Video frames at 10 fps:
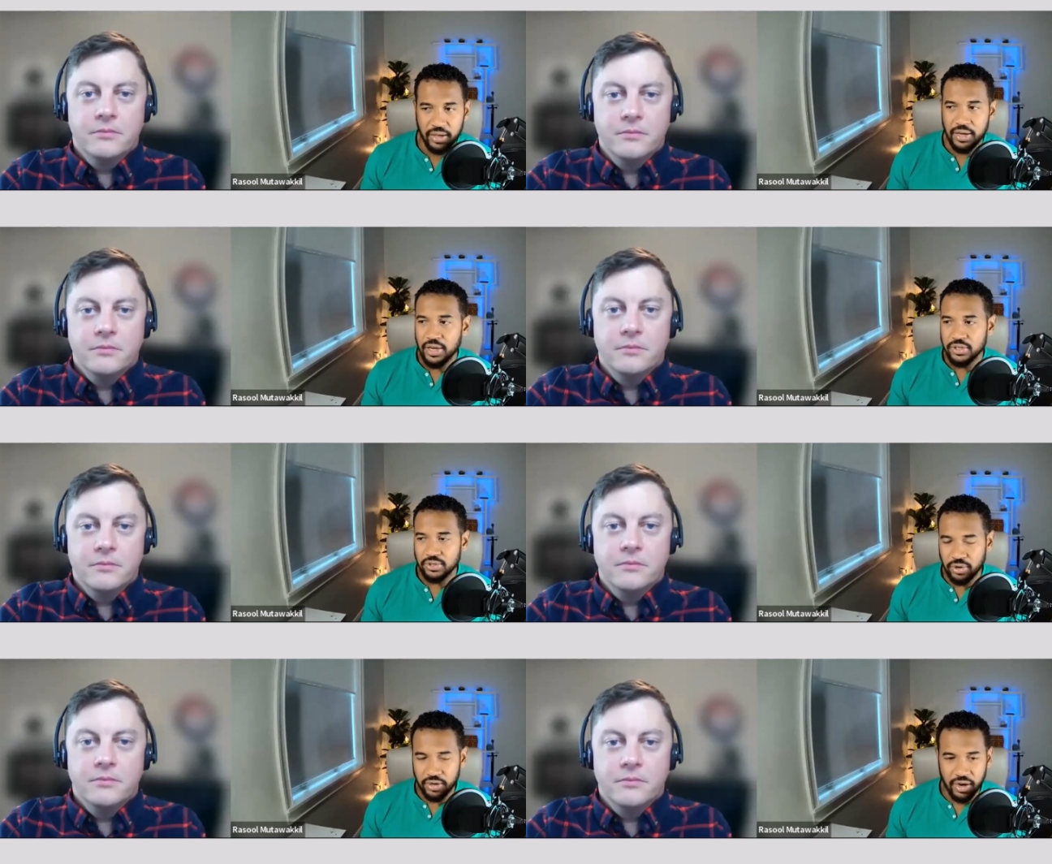Speaker 1: start
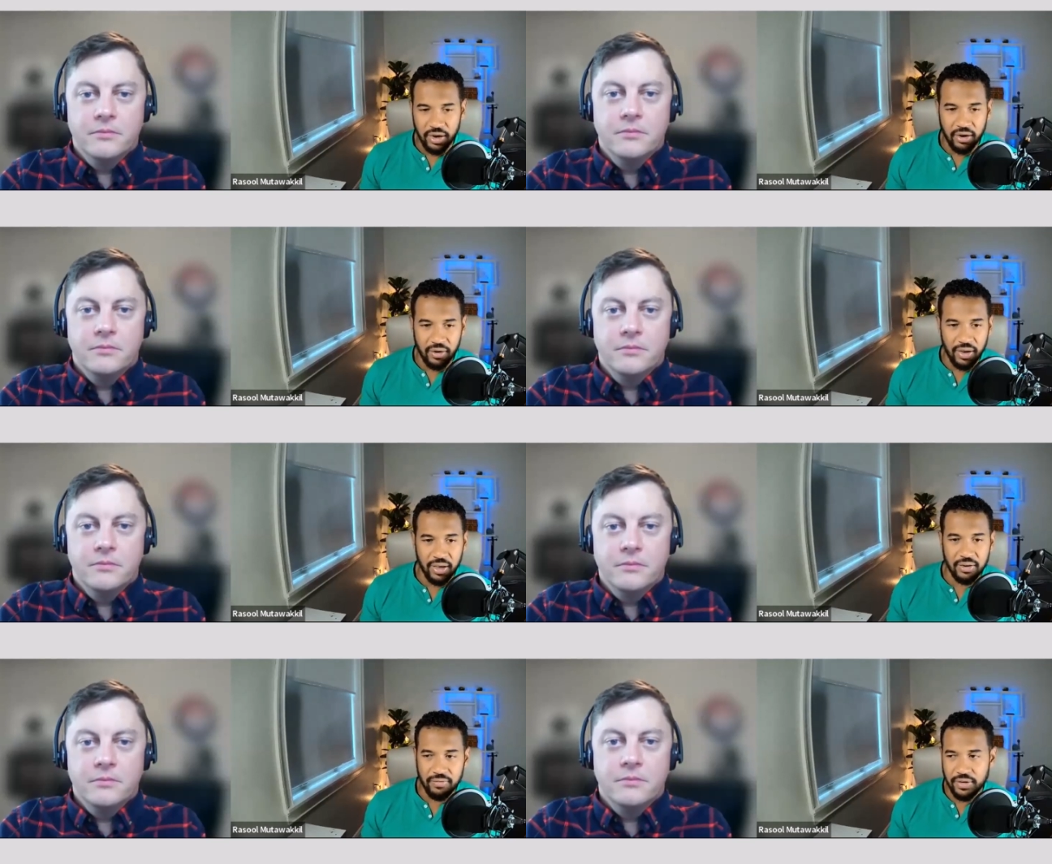an ira and
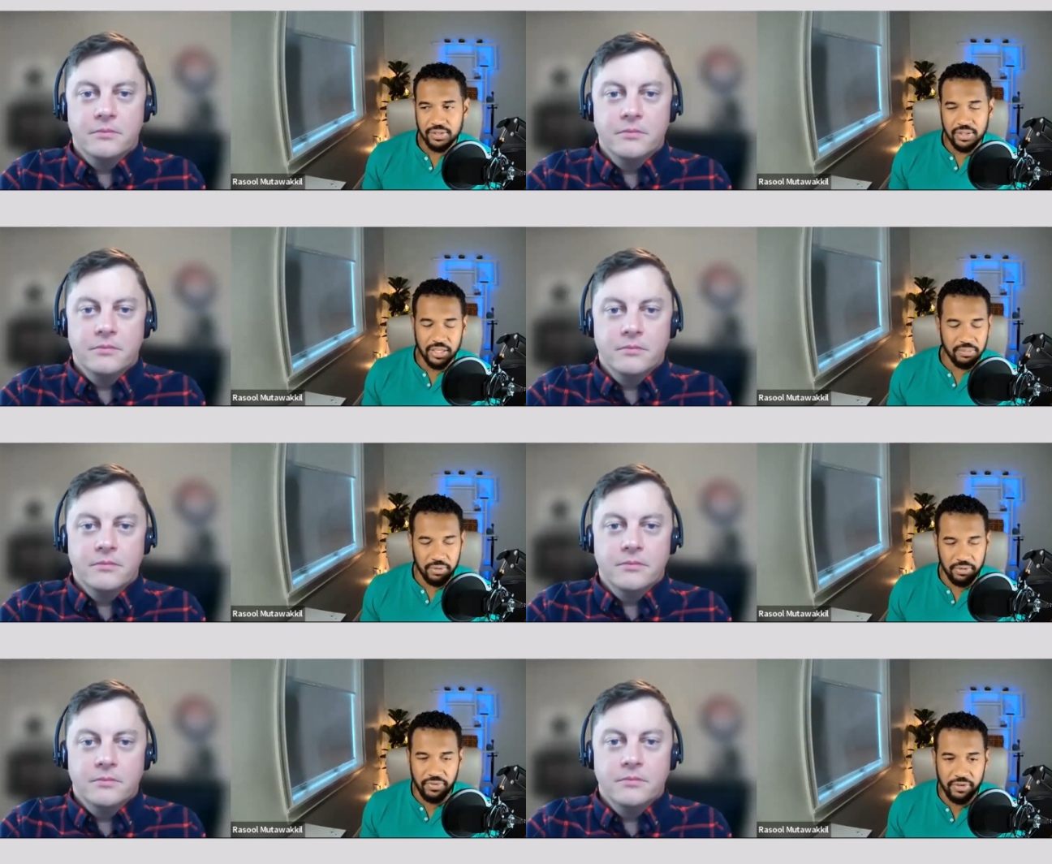invest in the s&p
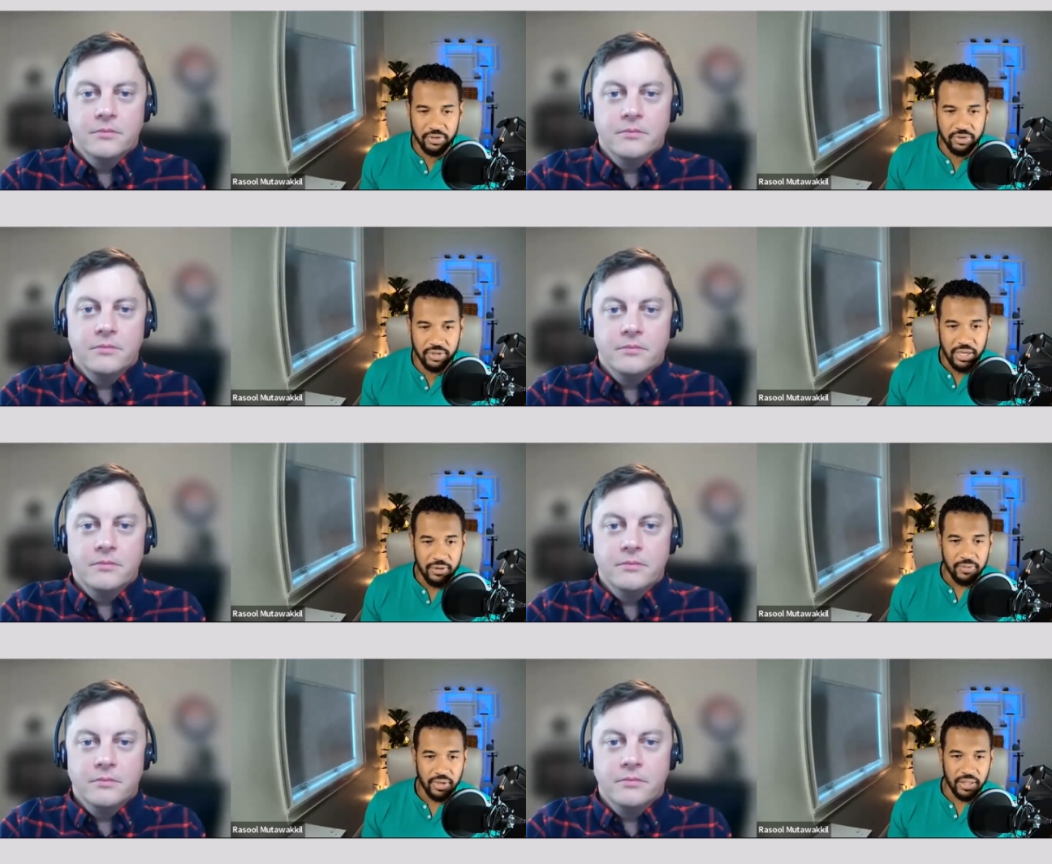500
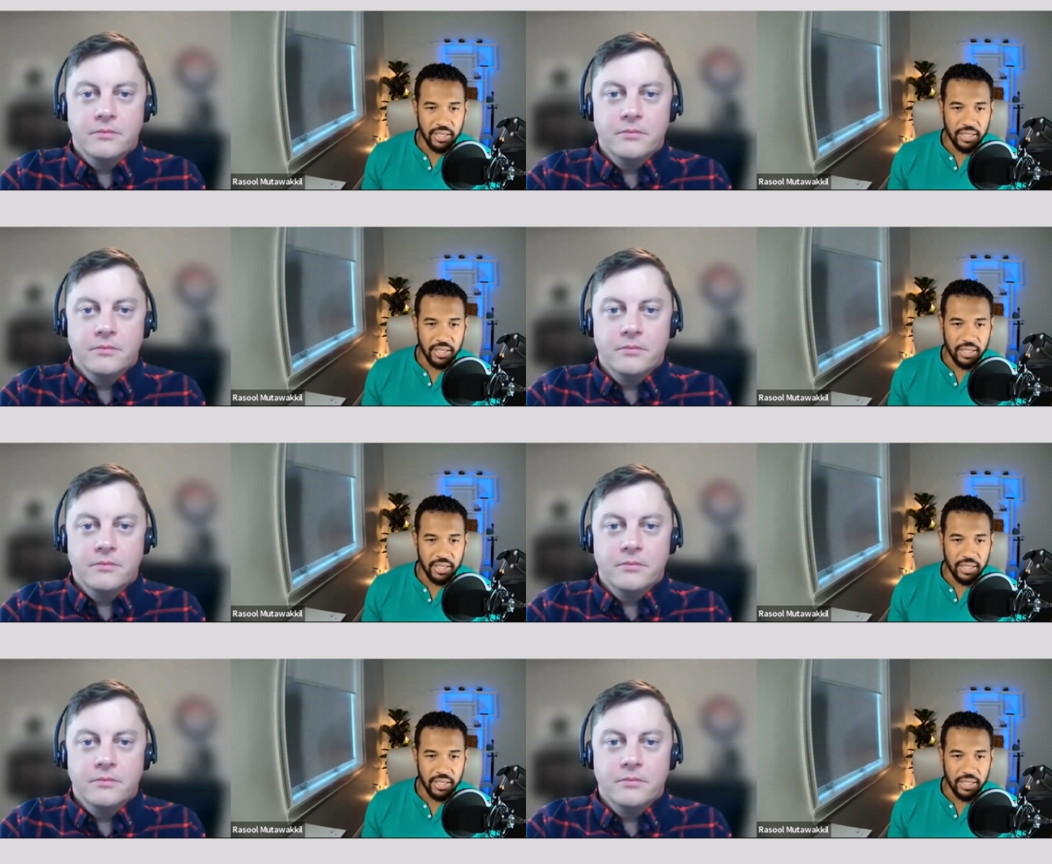like